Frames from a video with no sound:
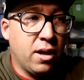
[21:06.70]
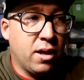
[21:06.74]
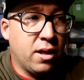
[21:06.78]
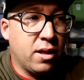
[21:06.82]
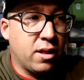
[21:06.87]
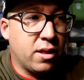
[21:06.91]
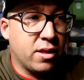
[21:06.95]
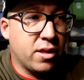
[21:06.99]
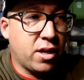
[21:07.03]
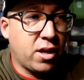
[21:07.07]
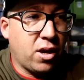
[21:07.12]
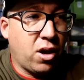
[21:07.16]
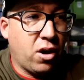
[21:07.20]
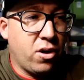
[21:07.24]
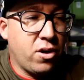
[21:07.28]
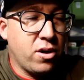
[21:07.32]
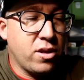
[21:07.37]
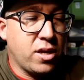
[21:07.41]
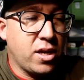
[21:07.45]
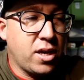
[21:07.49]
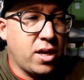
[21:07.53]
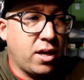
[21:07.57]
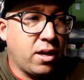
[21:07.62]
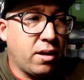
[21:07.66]
The
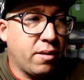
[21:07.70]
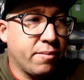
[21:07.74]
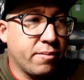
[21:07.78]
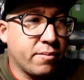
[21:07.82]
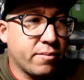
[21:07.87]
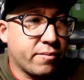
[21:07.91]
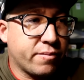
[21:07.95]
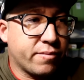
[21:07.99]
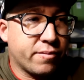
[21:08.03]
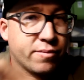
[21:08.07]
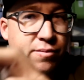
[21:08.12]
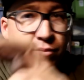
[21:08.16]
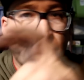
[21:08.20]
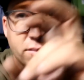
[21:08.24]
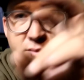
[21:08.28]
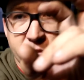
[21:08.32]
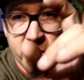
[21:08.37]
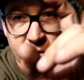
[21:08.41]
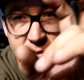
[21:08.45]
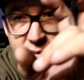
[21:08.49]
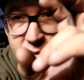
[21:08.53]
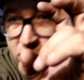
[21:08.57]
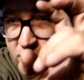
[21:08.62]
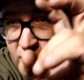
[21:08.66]
only
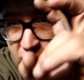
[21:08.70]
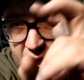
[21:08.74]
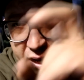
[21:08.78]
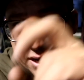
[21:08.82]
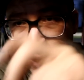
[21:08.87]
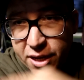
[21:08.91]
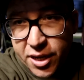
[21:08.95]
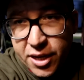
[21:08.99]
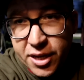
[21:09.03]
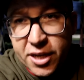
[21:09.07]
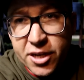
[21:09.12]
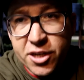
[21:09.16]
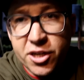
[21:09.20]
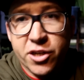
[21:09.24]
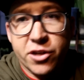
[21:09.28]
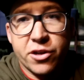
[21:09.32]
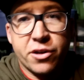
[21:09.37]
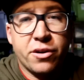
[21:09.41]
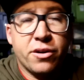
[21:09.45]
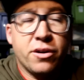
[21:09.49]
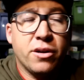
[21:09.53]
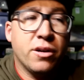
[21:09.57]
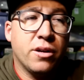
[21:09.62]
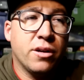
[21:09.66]

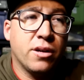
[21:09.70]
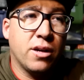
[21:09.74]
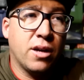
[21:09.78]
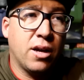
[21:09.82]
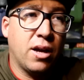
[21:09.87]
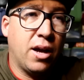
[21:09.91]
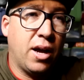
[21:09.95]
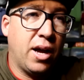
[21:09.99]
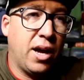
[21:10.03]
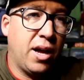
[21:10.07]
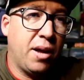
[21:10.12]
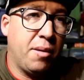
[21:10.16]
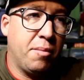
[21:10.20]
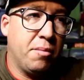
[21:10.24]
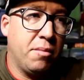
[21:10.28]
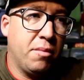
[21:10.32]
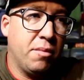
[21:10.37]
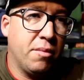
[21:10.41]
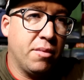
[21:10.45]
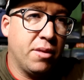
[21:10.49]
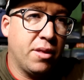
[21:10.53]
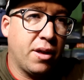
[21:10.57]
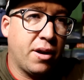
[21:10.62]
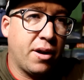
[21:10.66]
issue
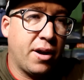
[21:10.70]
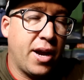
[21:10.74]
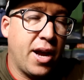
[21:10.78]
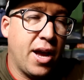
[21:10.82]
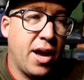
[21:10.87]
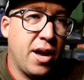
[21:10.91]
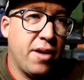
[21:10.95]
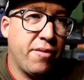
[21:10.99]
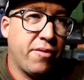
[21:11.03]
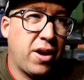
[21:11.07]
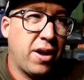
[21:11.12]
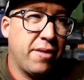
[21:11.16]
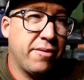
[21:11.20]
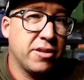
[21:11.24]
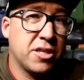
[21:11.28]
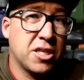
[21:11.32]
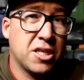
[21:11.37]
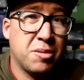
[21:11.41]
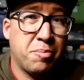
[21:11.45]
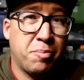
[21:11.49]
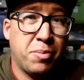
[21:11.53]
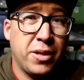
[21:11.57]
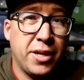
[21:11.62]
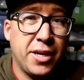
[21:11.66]
that I have a
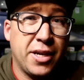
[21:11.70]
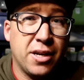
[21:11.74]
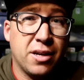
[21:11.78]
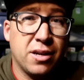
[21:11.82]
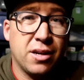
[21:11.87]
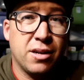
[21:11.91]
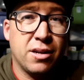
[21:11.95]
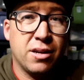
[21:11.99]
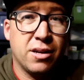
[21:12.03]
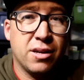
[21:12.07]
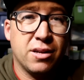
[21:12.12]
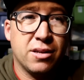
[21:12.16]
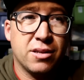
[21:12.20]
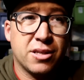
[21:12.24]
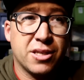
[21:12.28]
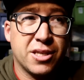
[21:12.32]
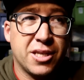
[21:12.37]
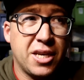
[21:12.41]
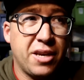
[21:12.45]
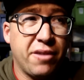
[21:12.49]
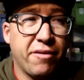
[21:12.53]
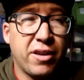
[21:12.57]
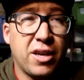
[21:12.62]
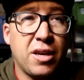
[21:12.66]
split
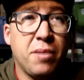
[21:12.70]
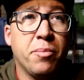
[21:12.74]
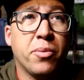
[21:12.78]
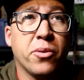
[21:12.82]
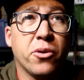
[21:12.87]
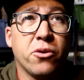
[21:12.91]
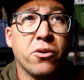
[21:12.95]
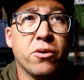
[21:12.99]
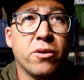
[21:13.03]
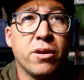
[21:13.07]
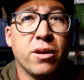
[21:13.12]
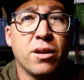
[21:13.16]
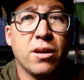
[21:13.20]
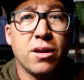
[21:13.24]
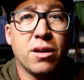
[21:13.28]
CV boot,